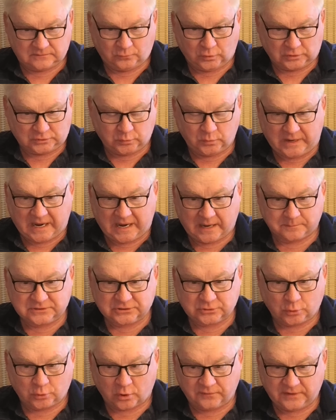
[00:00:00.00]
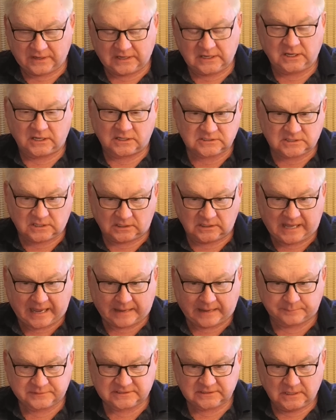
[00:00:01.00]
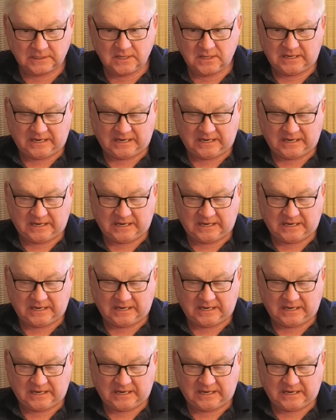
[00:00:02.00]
what we are observing is collapse,